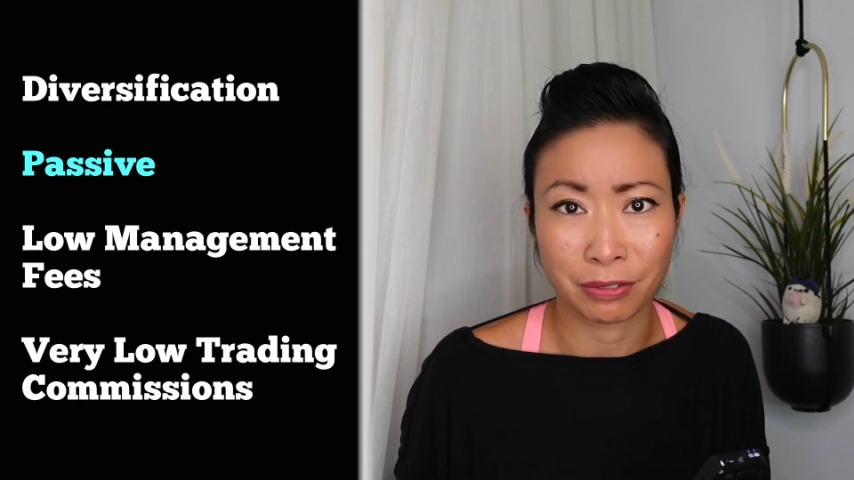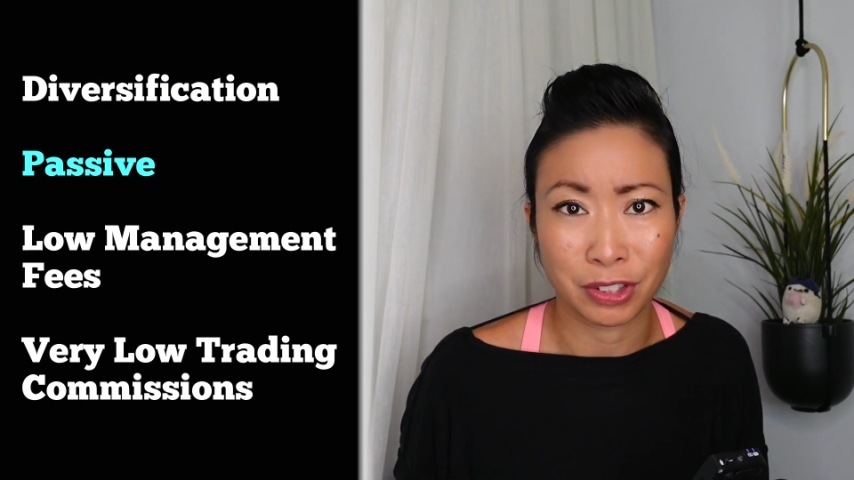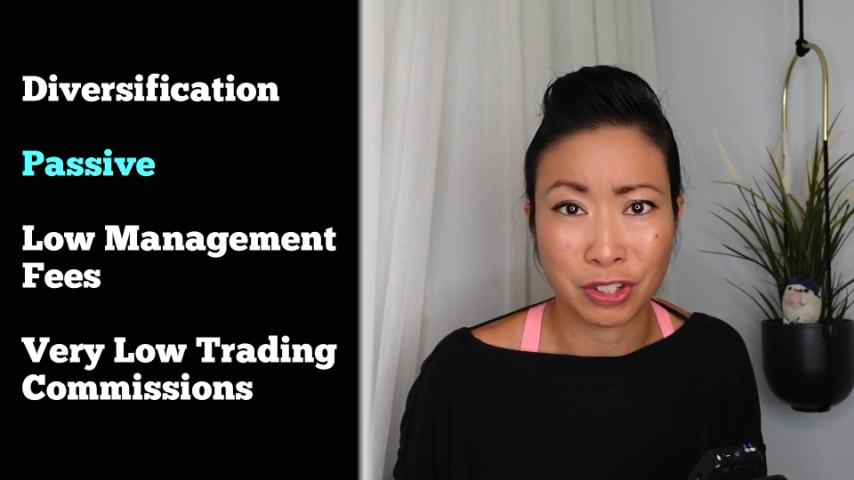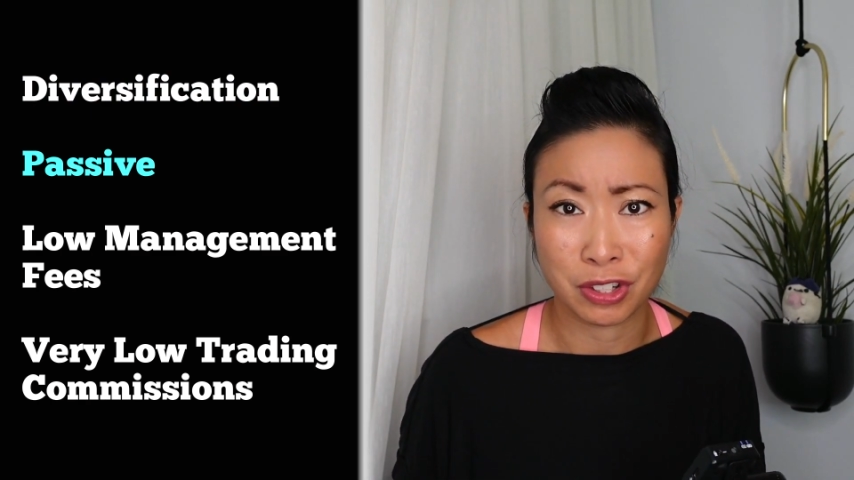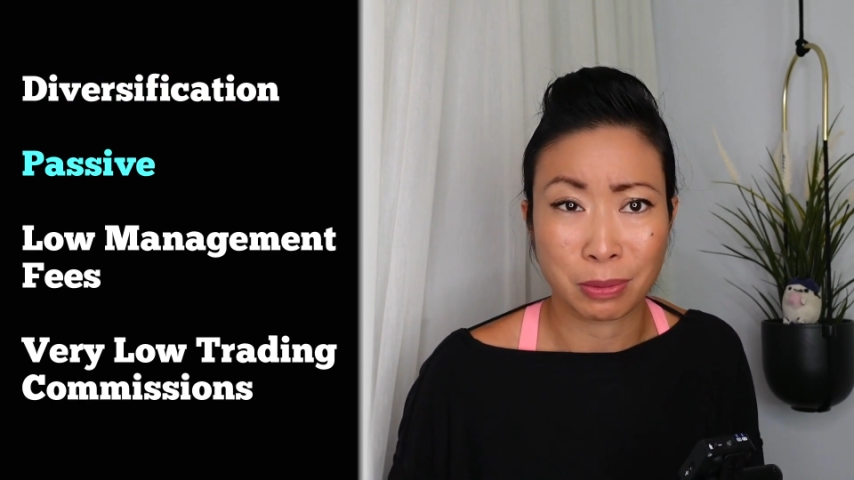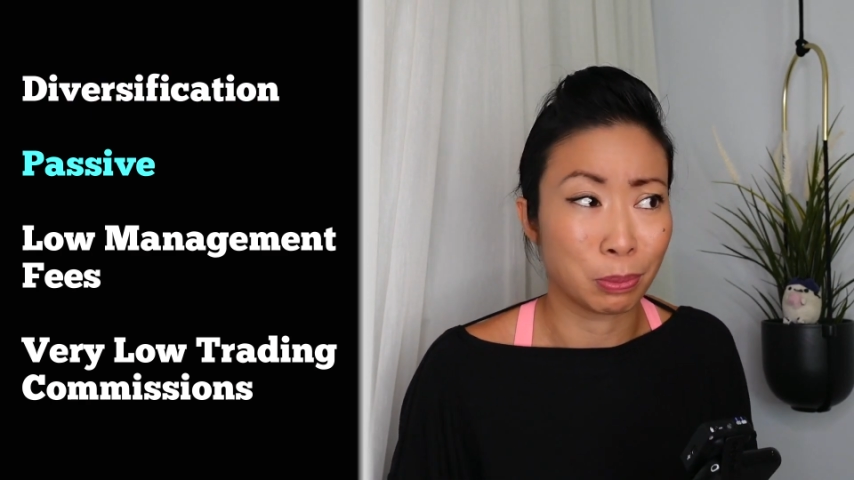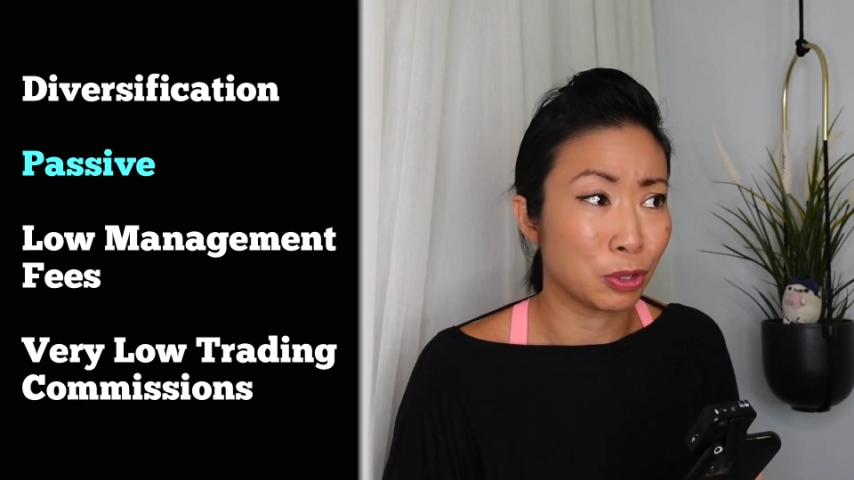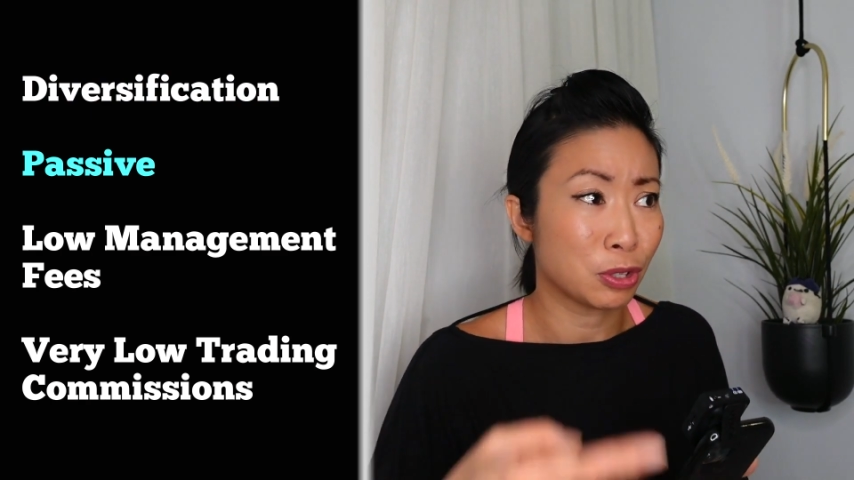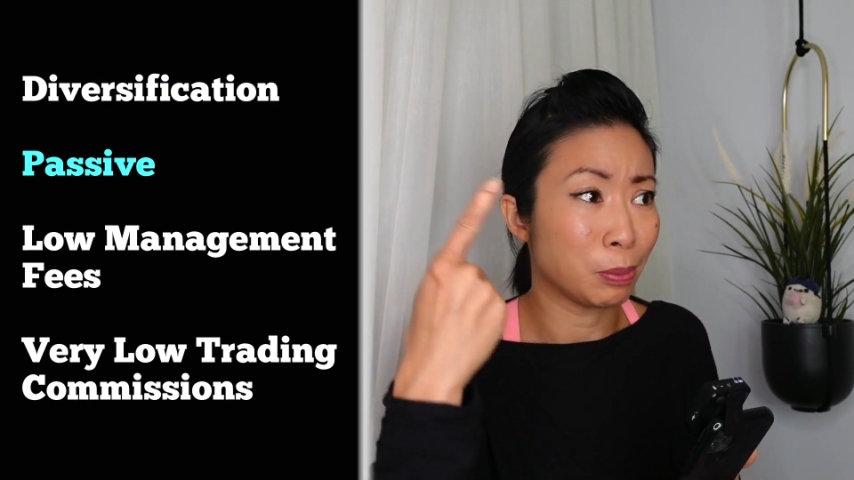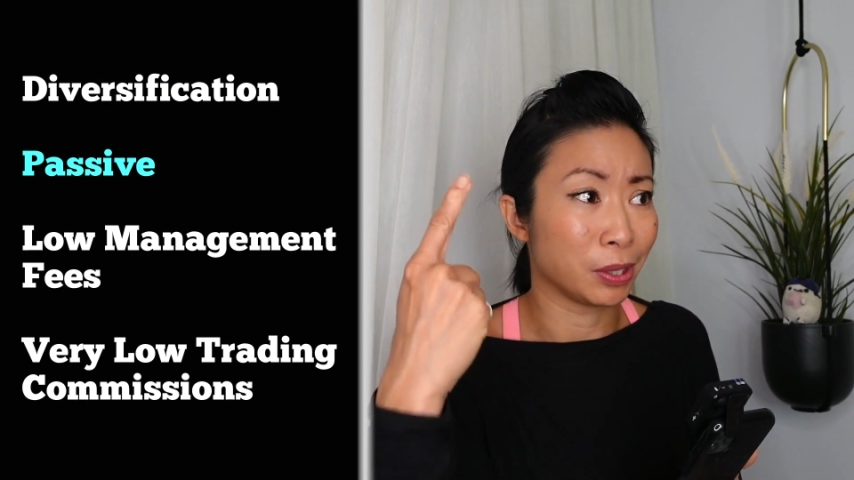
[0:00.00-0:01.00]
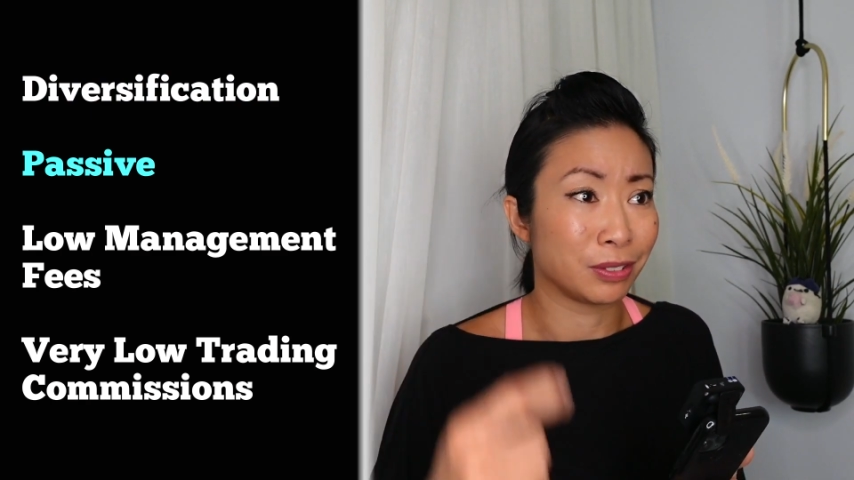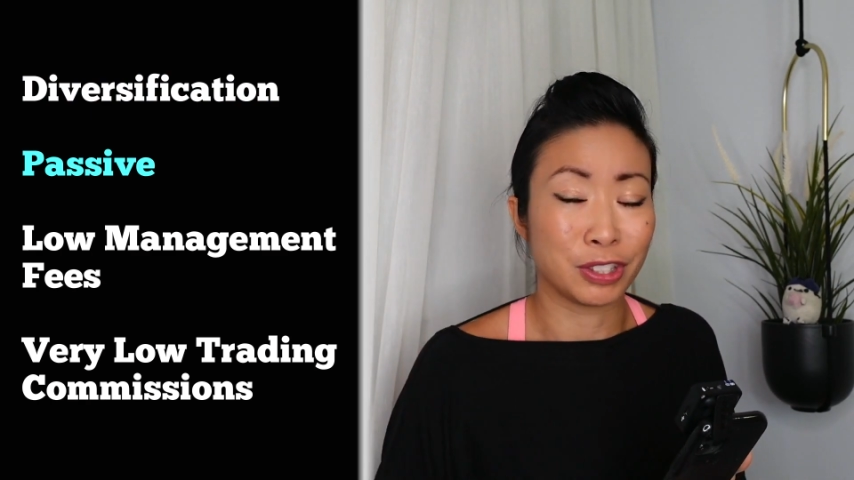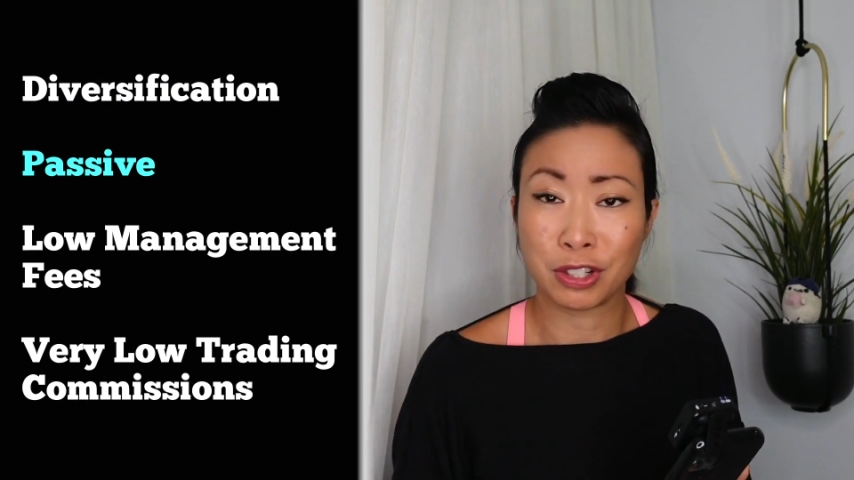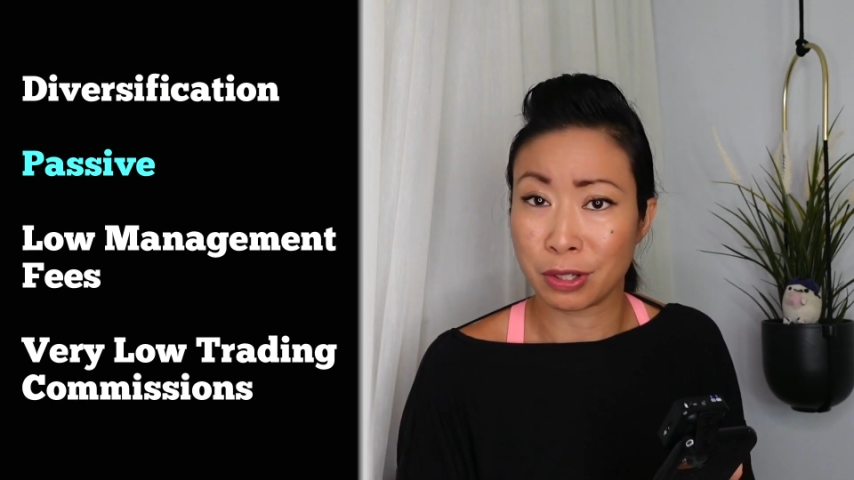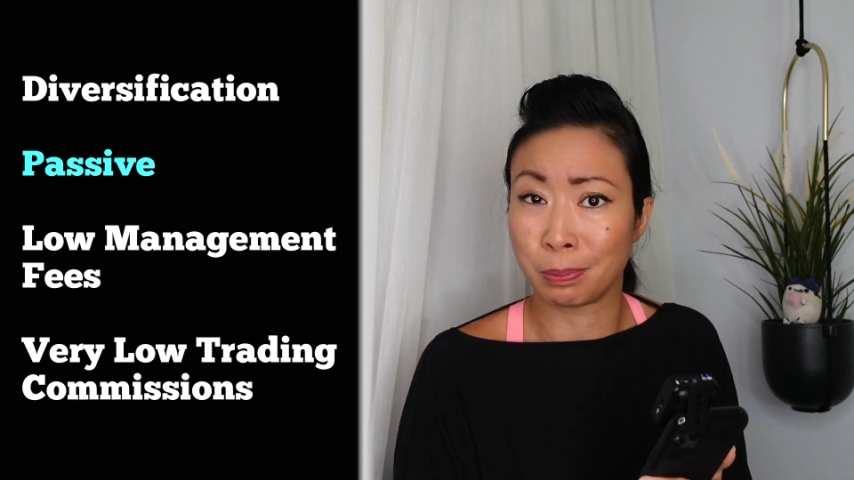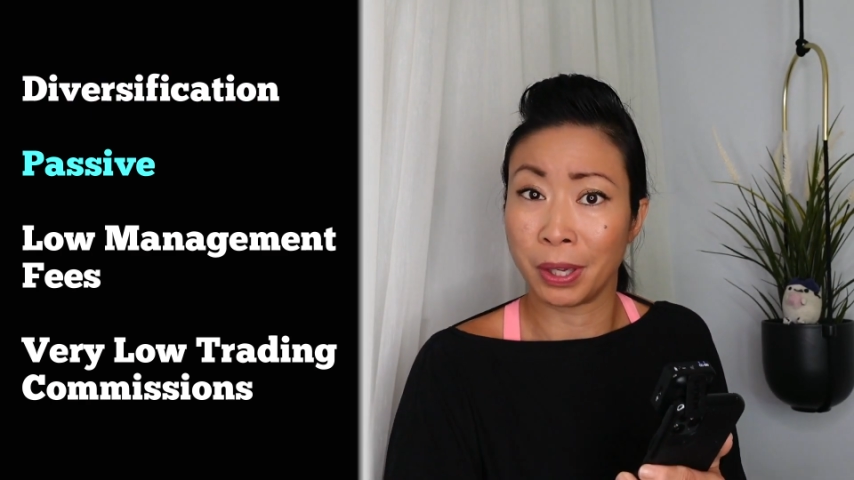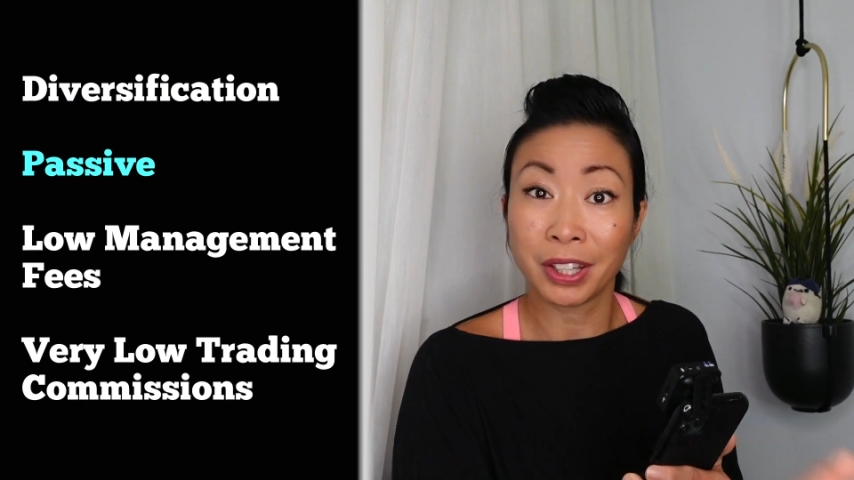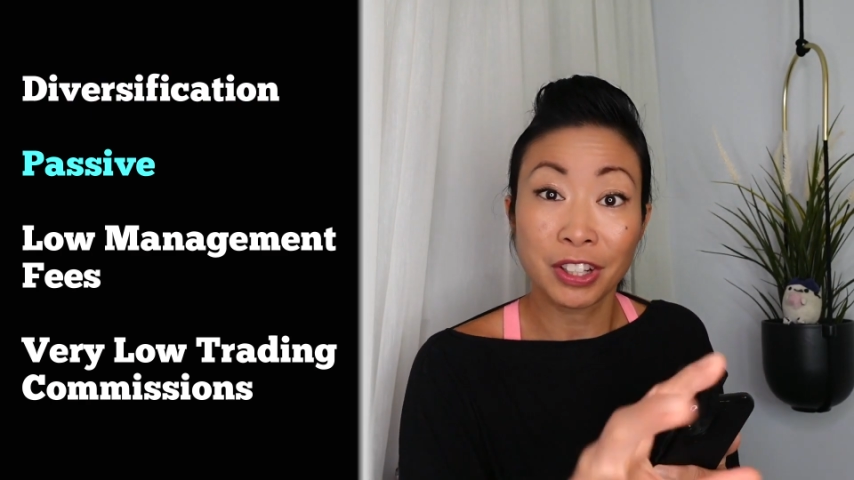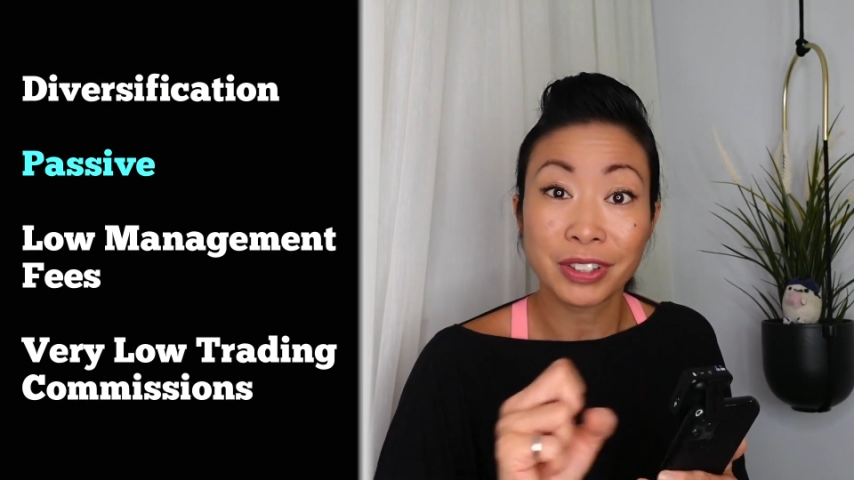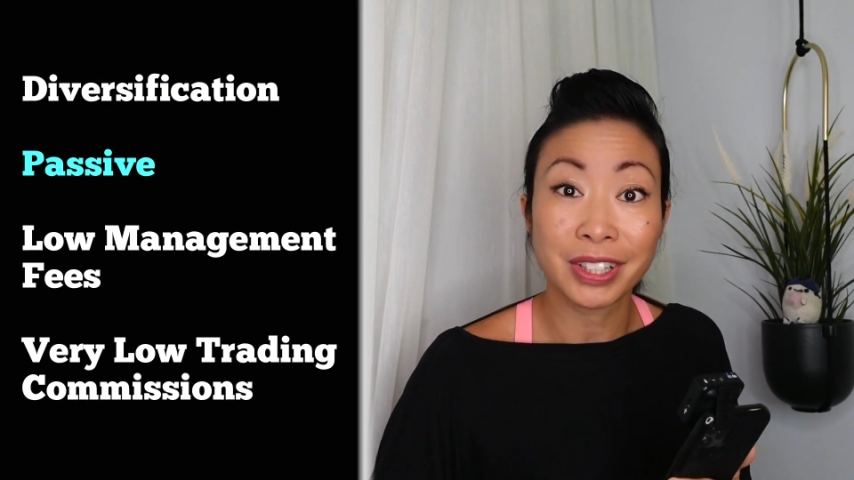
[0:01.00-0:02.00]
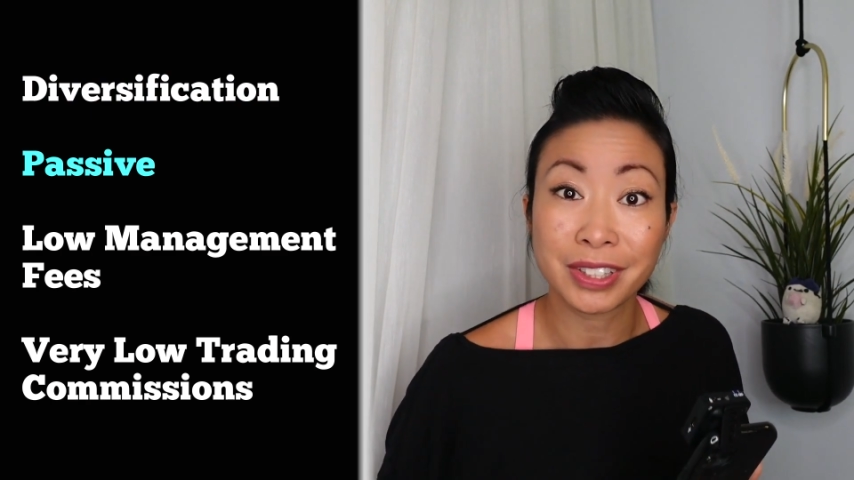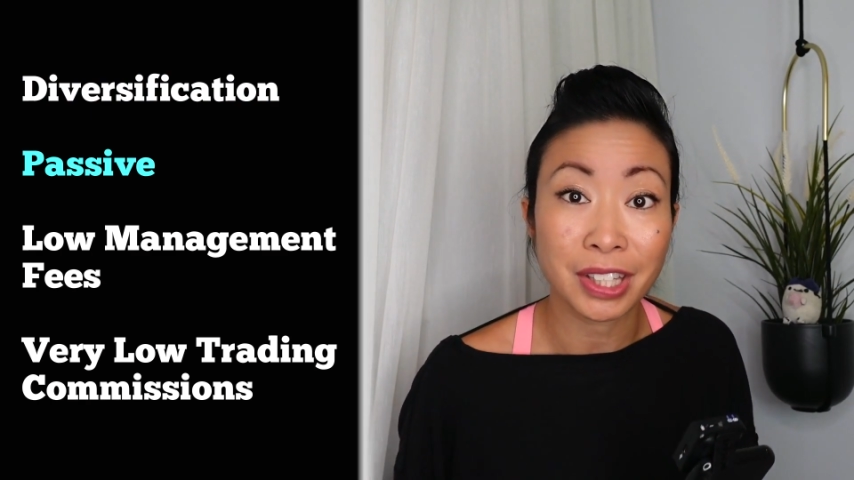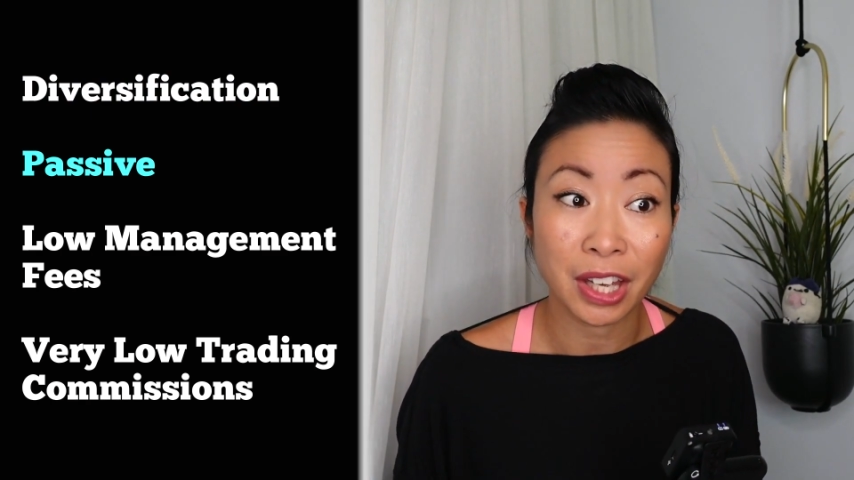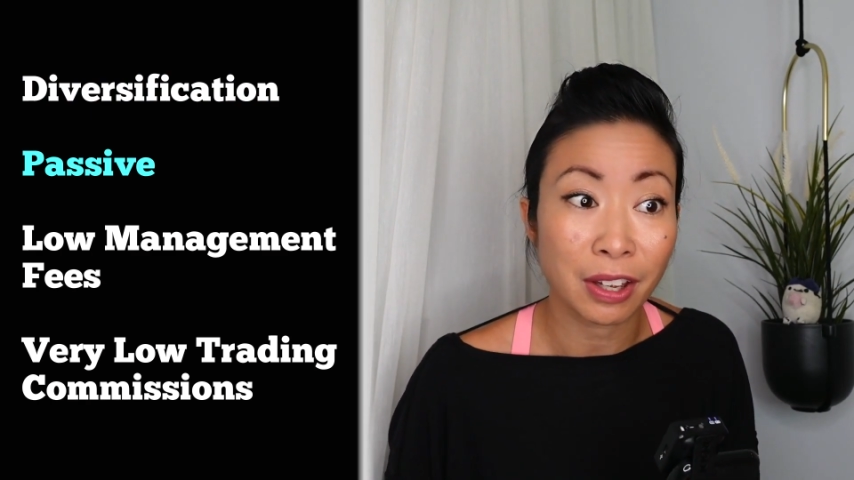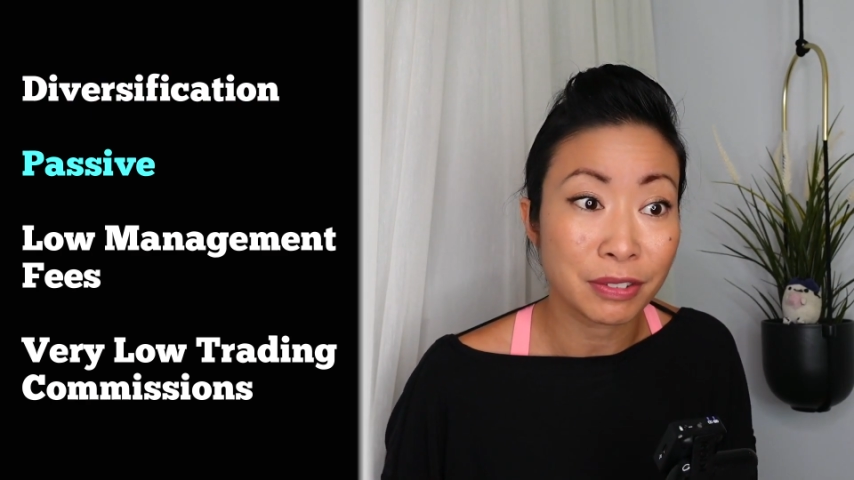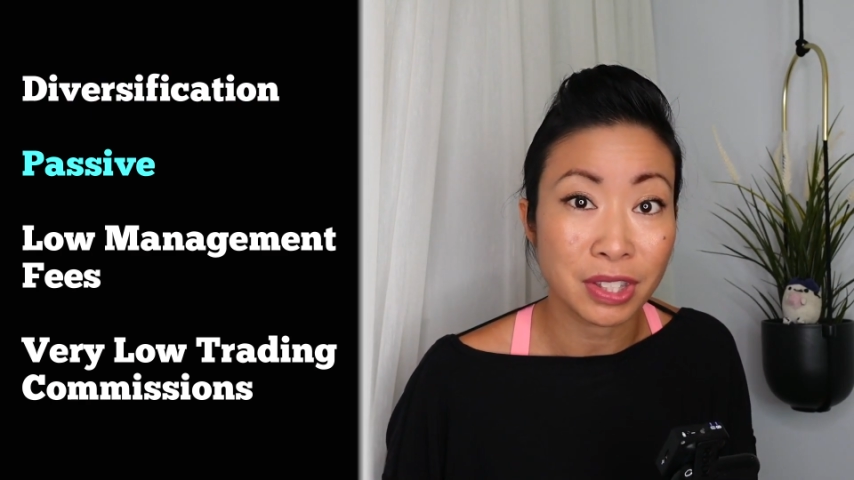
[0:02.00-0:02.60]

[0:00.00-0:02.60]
You just push a button. You just pick your ETFs